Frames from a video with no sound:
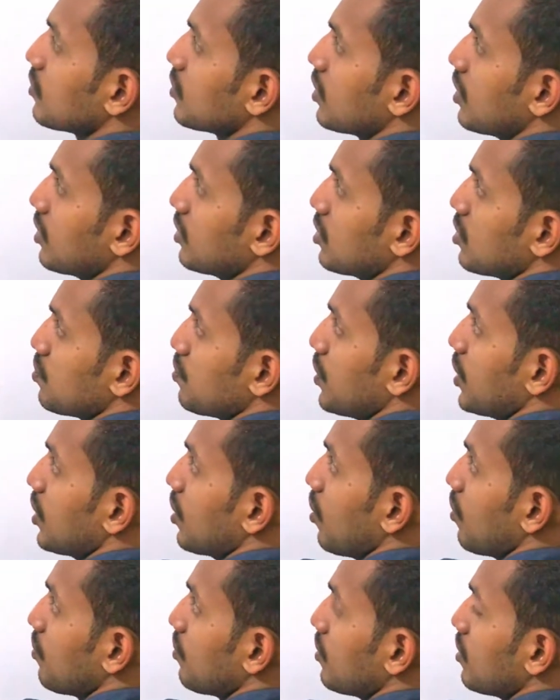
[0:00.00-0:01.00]
Let the speed
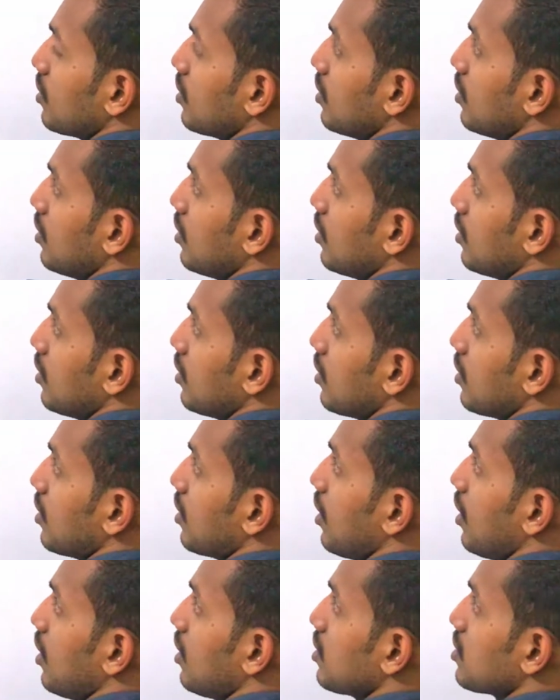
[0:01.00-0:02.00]
of
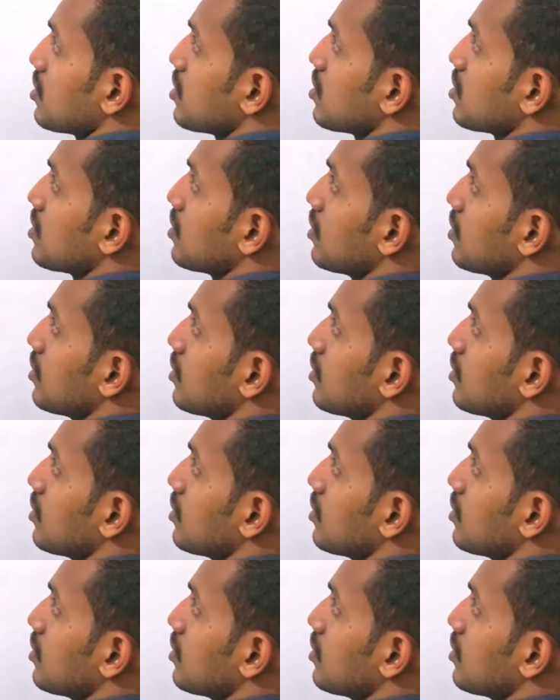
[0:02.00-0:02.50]
cars